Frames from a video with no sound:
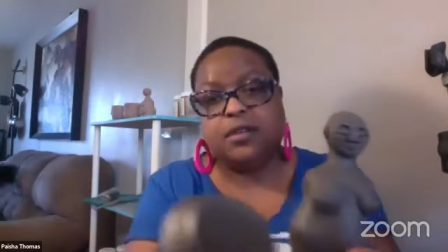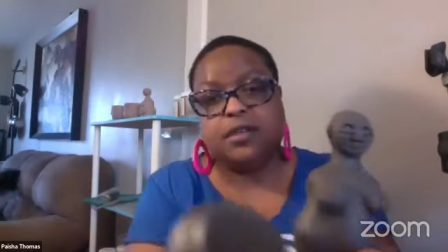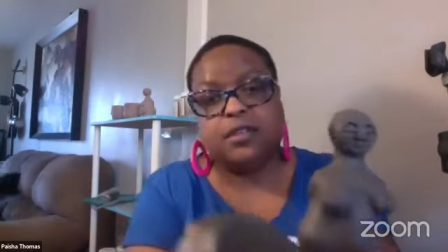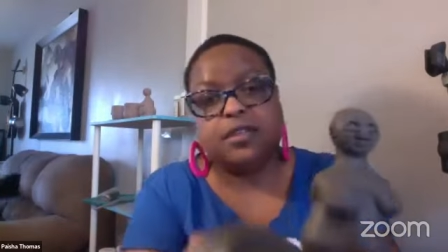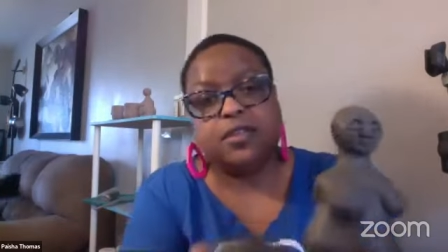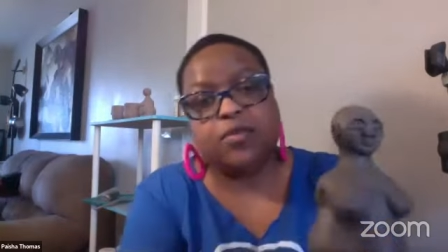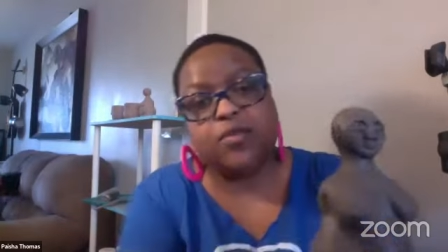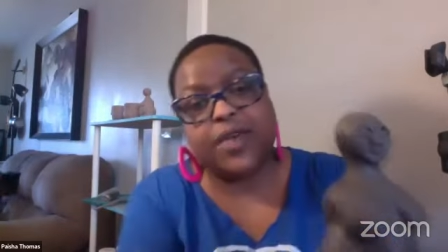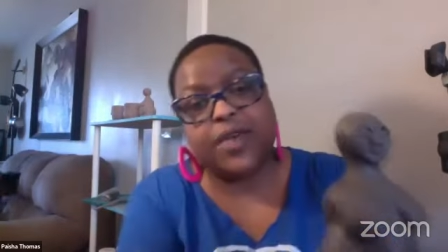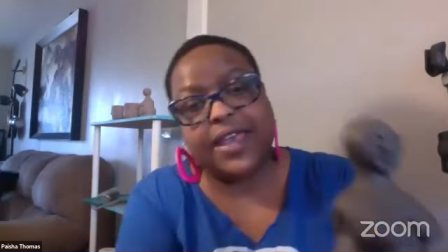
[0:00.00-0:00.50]

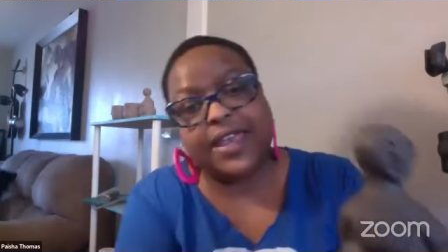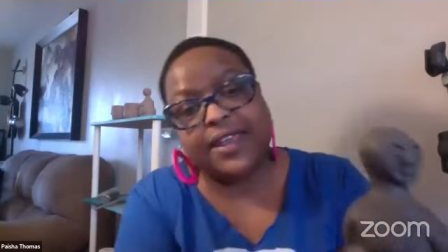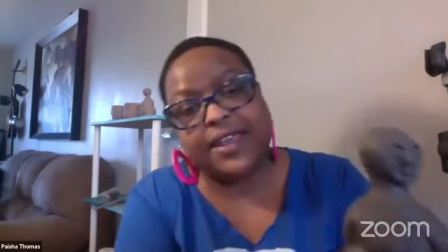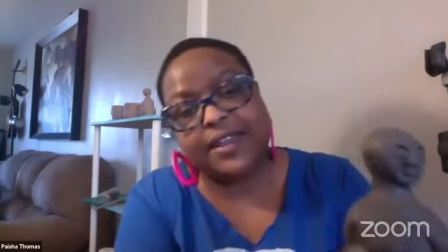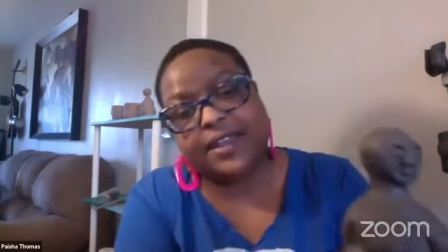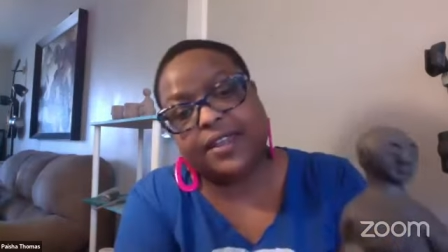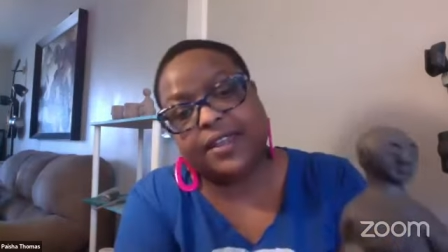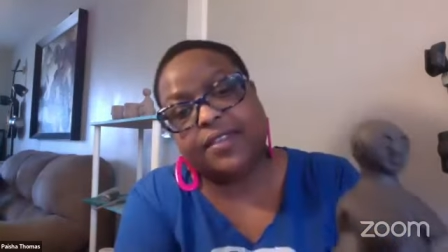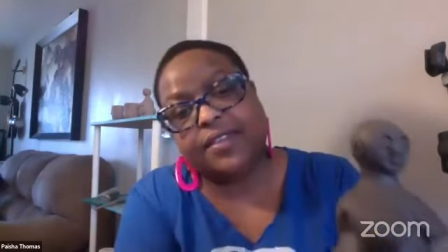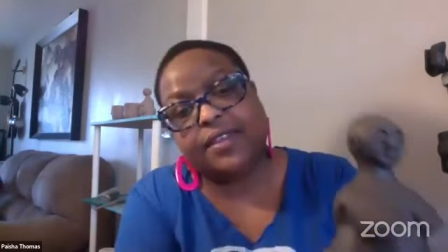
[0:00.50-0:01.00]
the wet
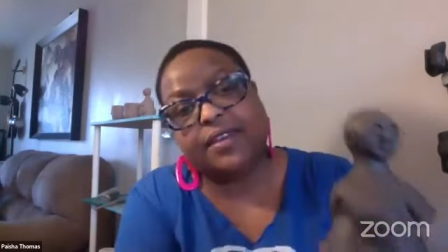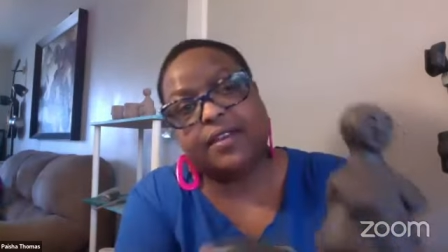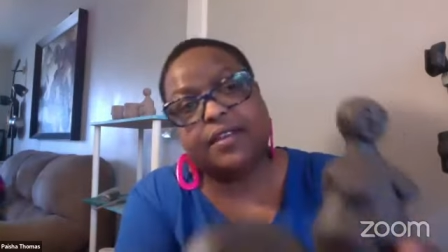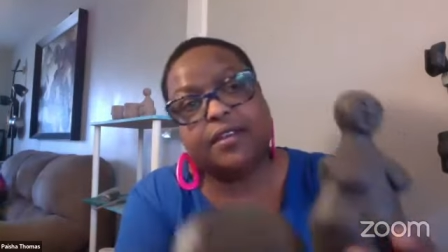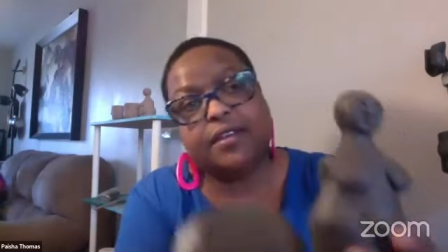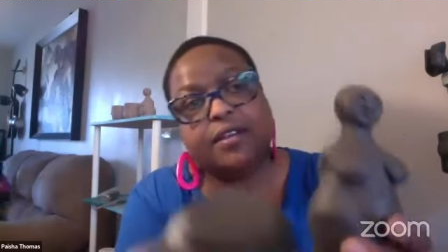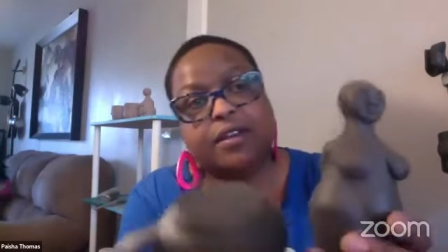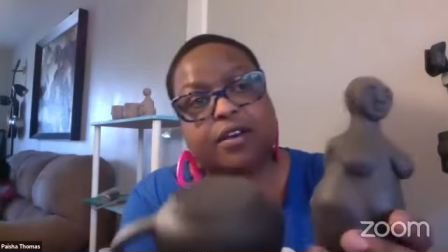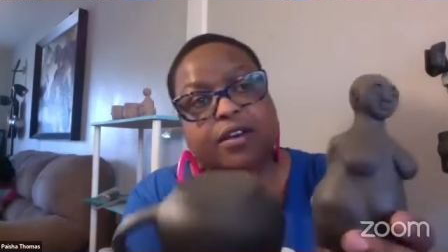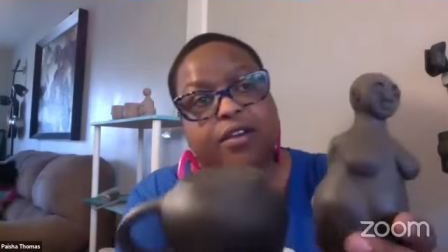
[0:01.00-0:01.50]
and
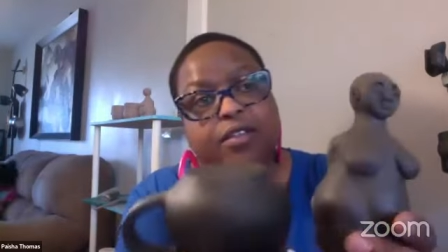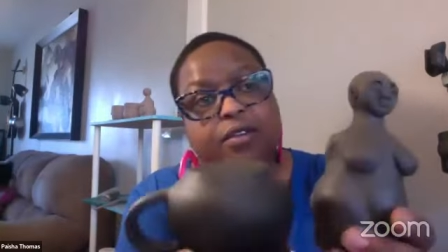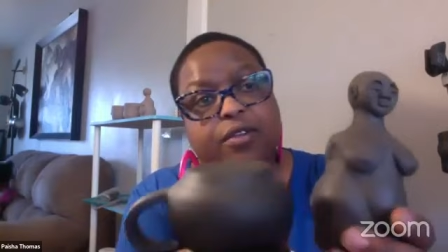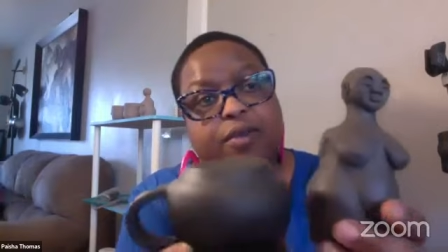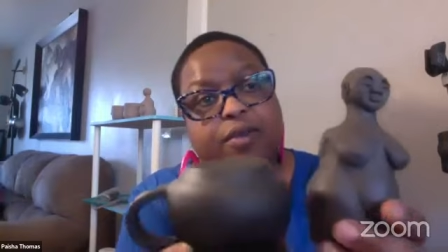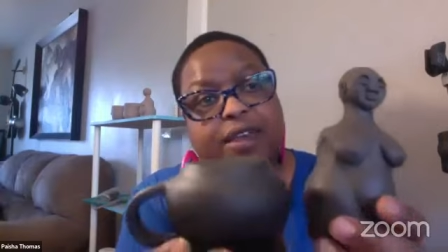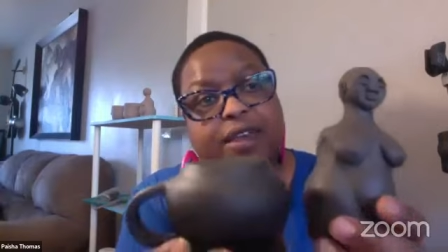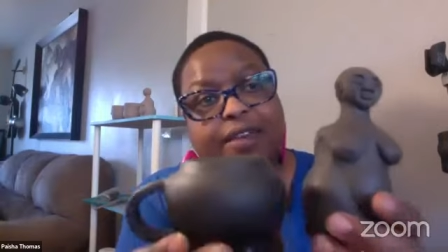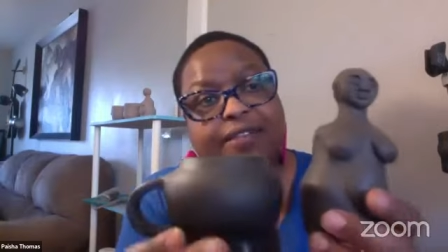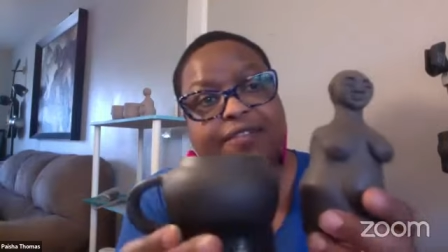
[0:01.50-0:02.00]
the all the
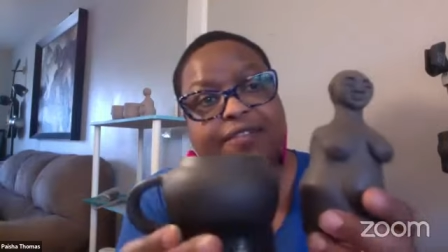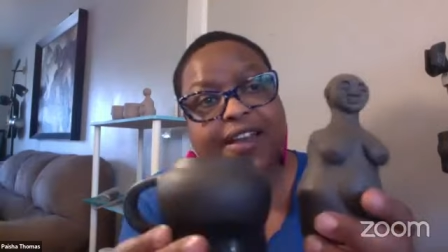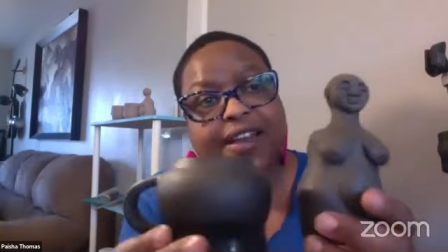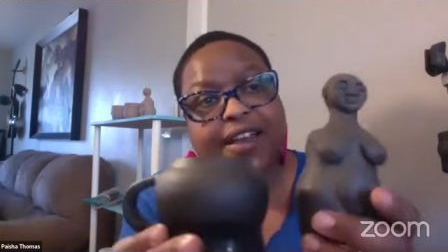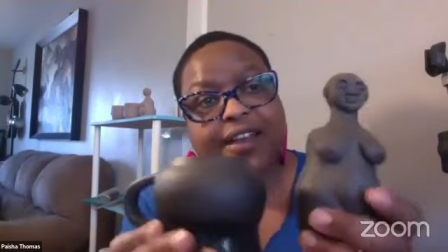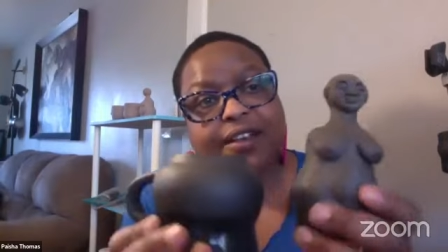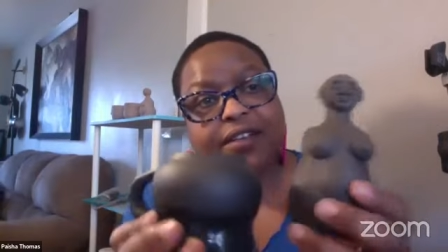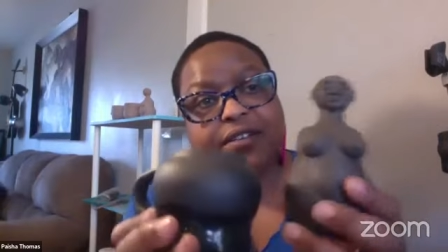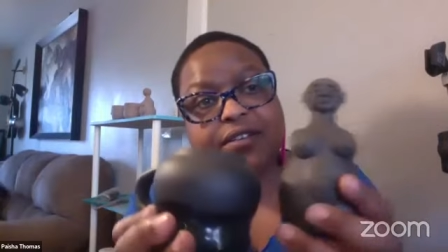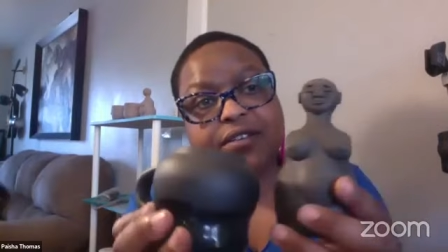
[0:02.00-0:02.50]
way
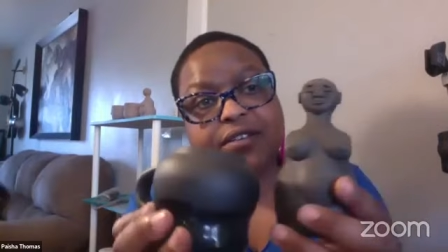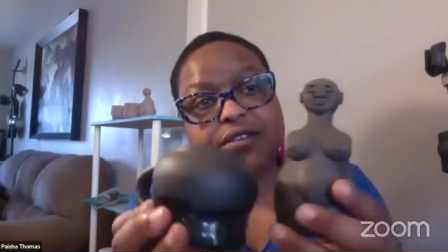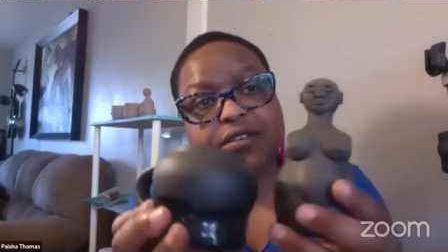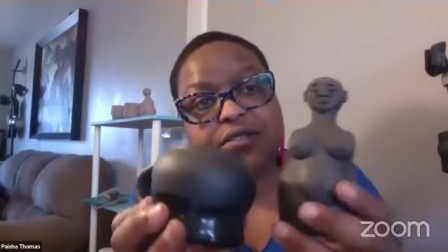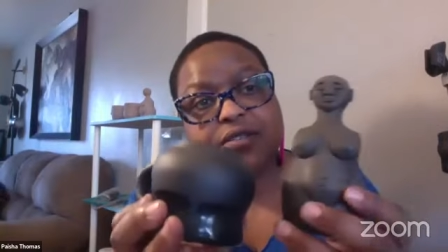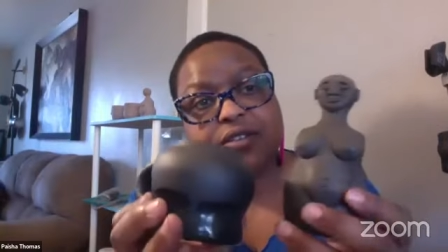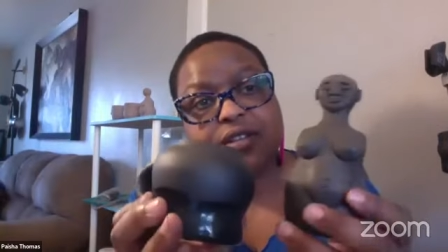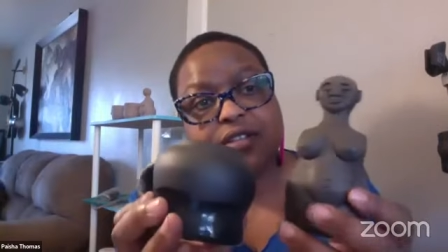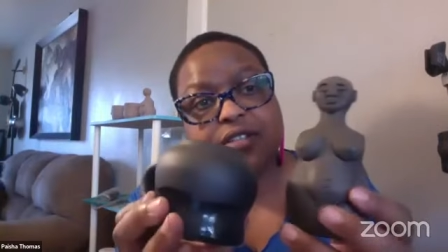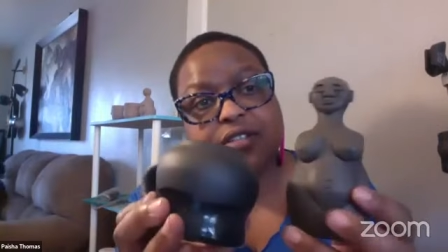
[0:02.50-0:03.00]
fired
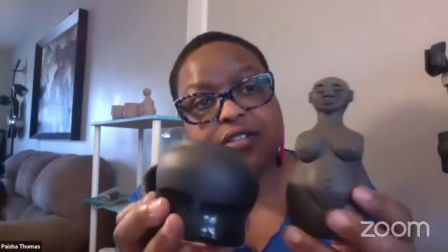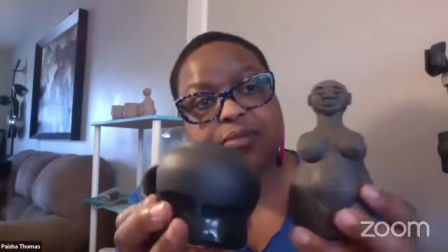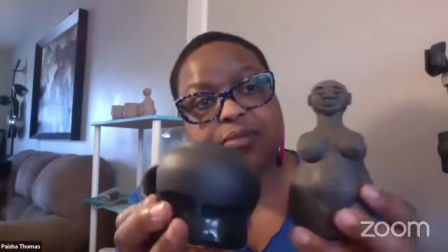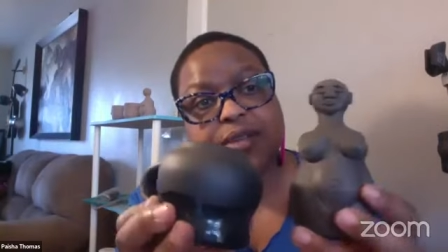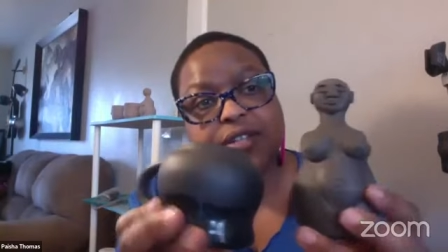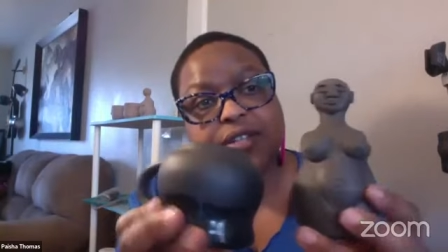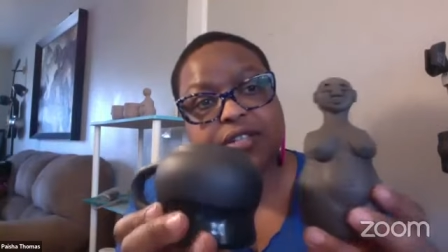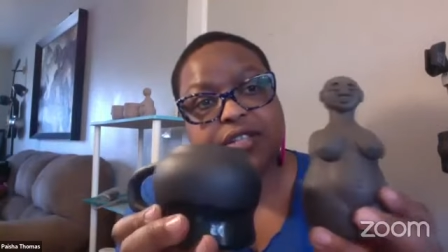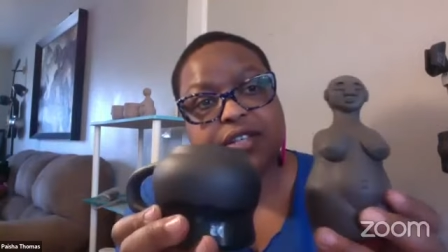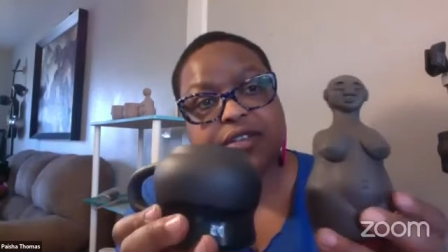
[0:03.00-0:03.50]
don't look too
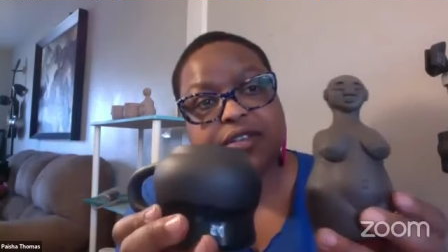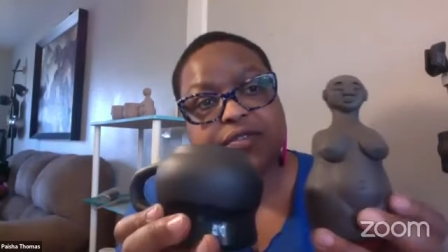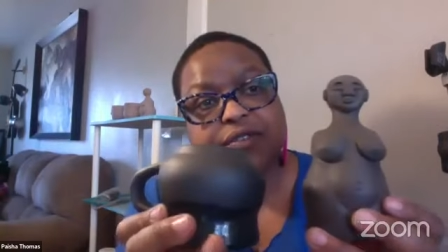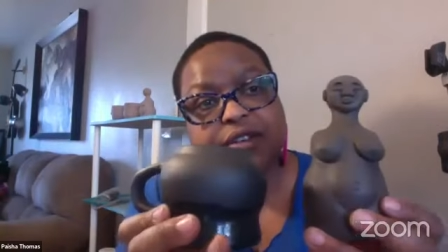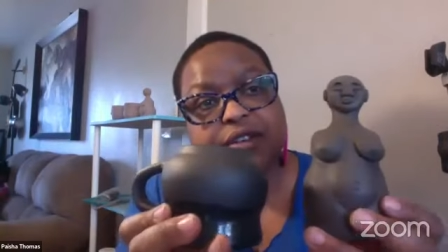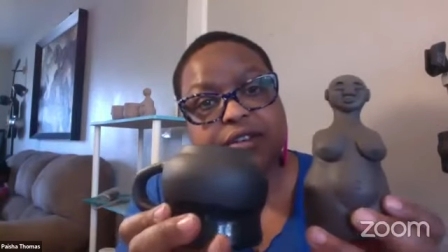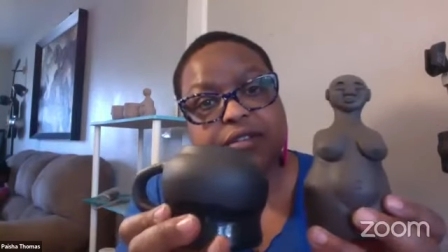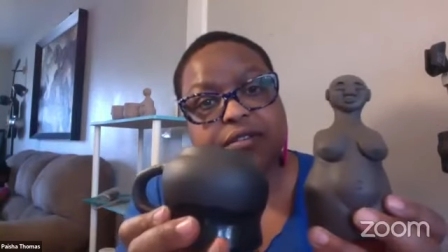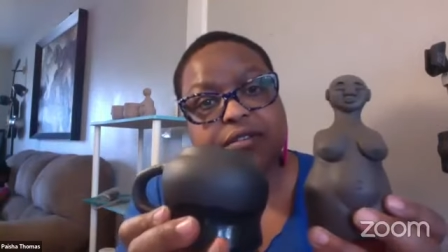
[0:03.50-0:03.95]
much different